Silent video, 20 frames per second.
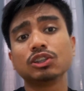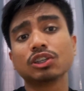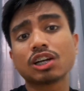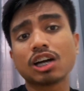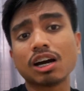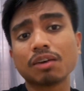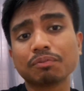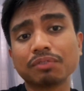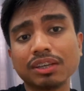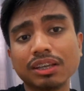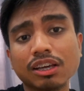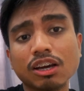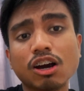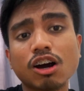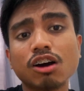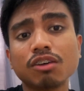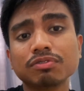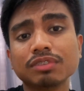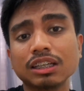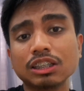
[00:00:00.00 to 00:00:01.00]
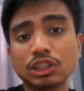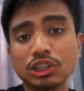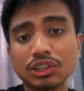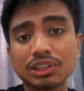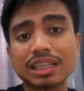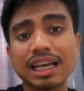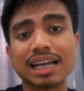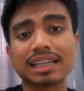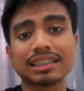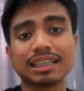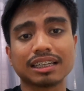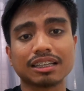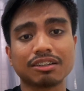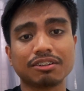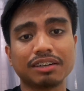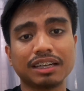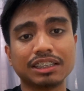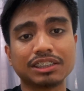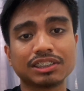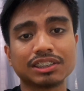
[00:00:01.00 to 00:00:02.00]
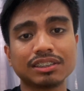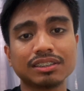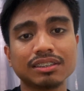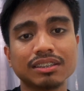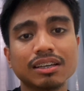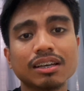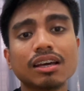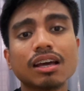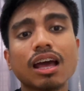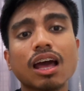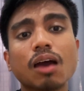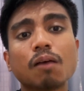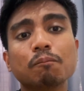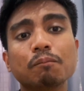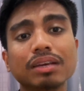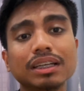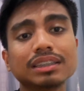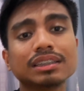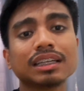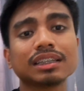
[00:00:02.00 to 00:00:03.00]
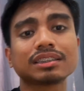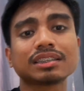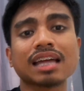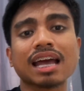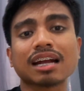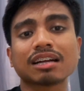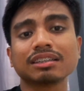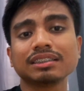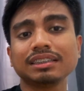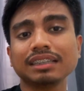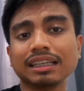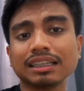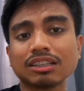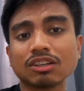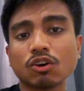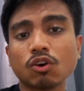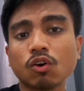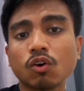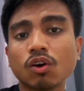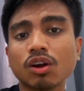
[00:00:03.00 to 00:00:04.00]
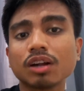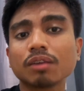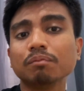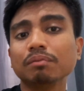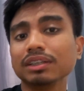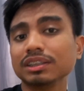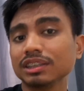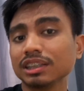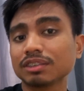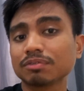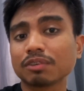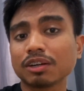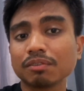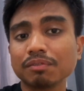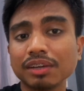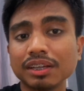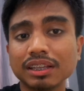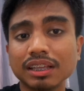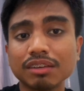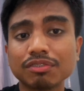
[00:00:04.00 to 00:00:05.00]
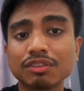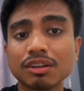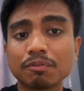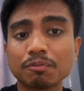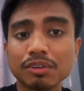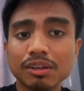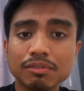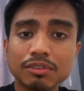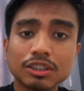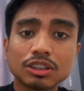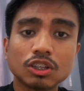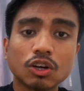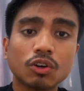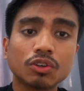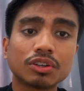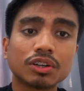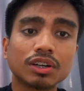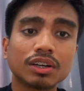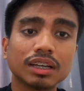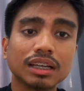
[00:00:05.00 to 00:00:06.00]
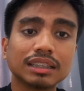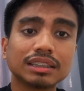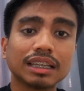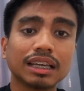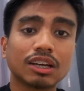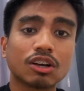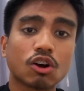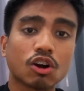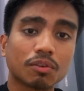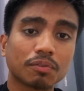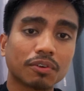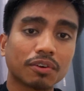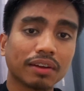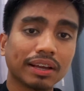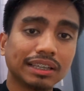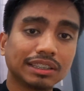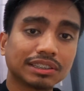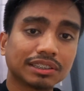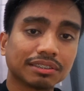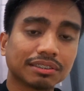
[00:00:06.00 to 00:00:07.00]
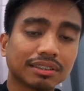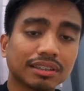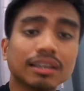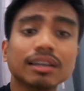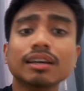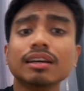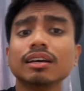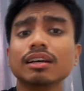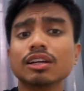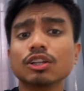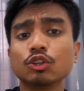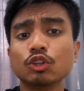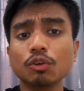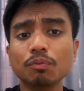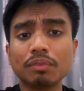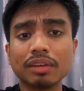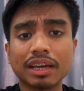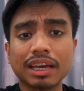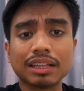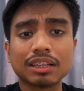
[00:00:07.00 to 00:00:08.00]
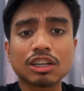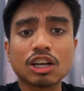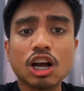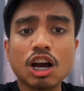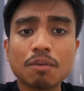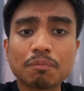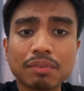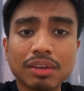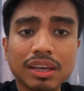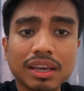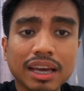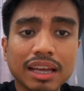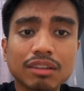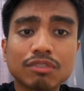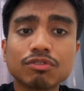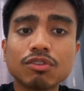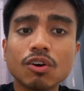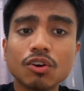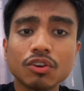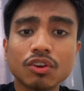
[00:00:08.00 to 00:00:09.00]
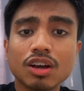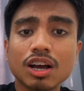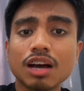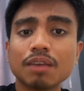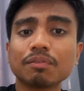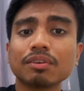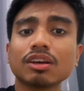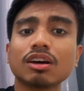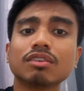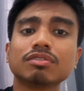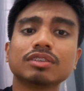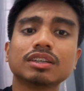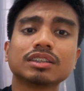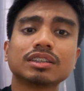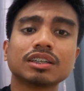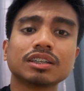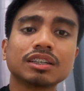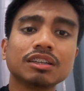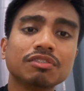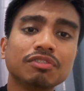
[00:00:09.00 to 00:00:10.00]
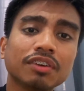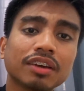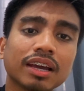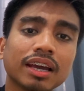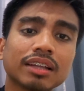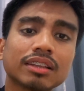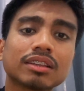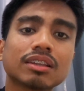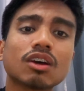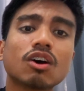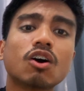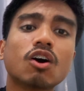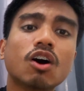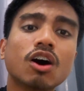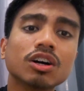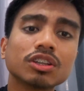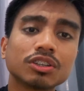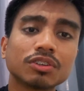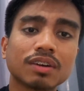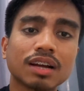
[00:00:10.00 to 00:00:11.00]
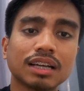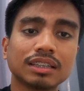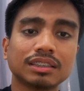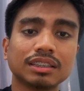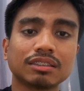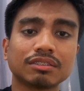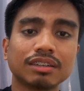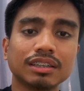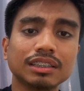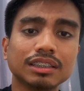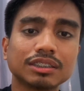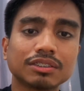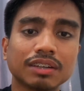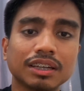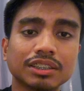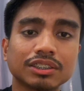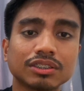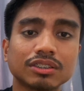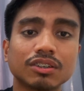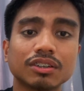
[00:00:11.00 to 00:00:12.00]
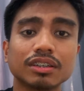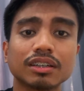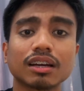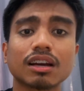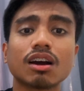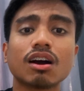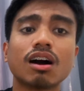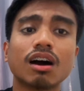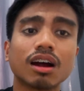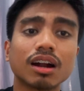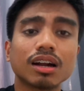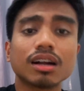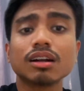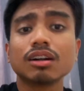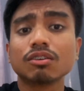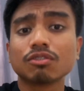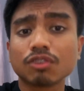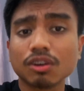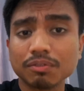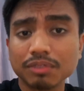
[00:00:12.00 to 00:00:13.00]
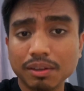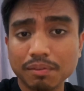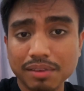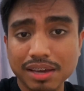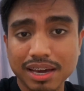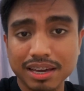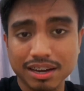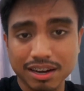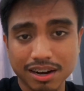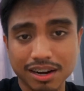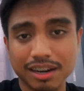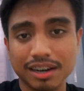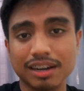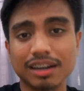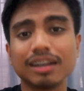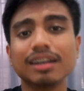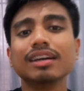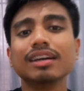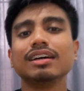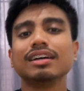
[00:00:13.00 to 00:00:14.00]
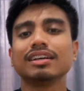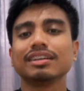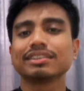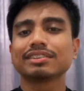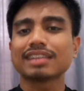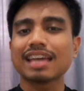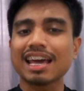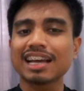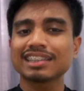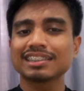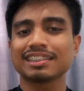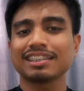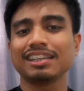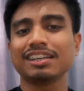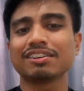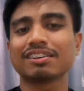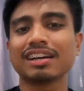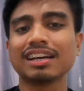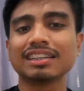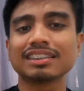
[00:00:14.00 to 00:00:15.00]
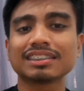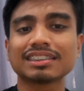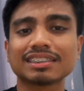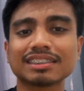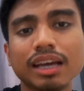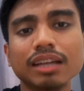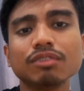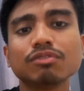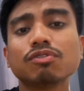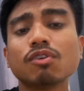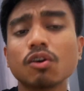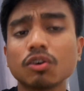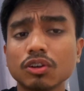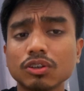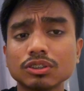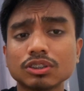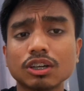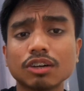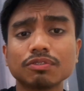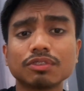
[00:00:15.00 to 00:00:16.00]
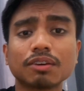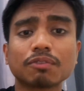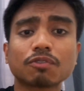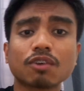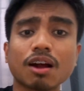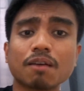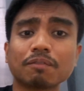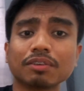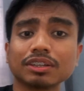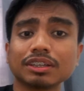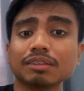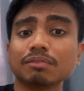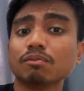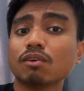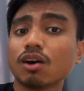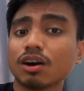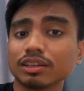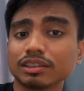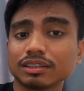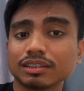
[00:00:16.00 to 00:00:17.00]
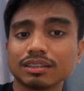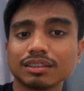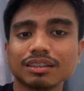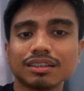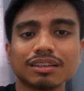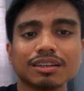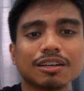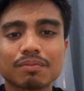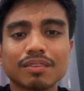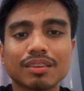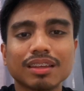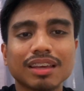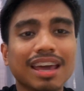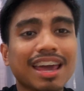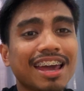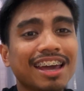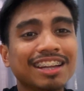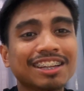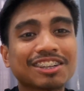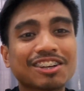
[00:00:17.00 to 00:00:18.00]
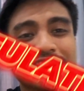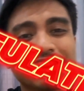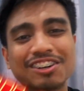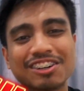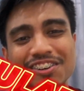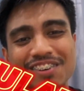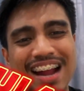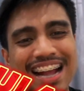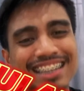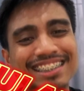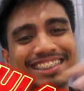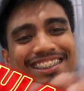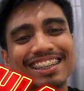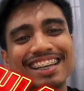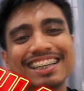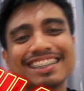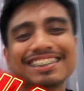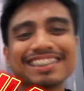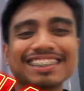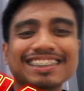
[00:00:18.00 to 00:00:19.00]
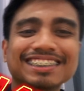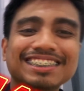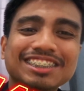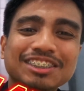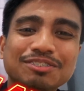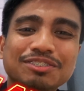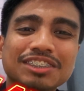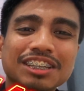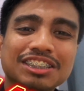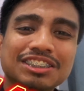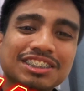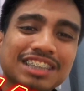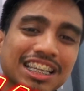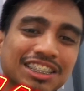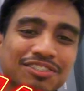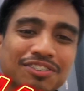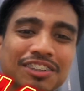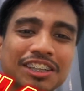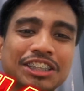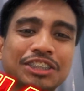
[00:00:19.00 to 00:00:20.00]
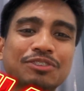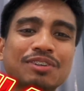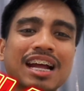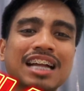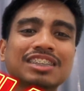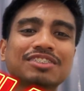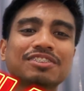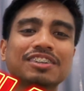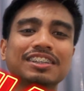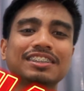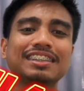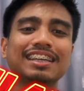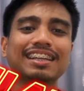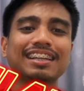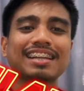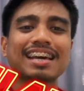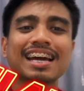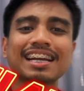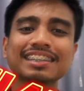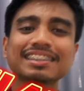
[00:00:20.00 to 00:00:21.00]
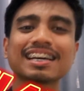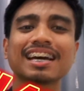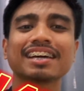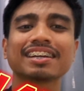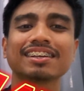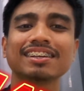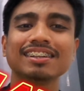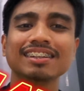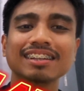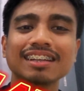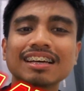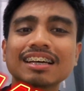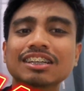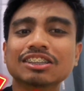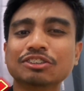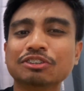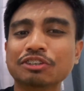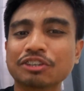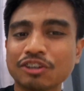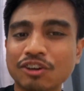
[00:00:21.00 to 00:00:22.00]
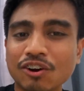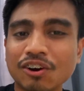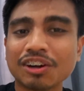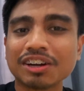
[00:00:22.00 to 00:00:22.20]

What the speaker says: copy of the new tax declaration, business tax receipt or business permit if the previous owner is a corporation, duplicate copy and photocopy of the certificate authorizing registration or the CAR from the BIR, tax clearance, and photos of the property bought. And congratulations! You've successfully transferred the land title to your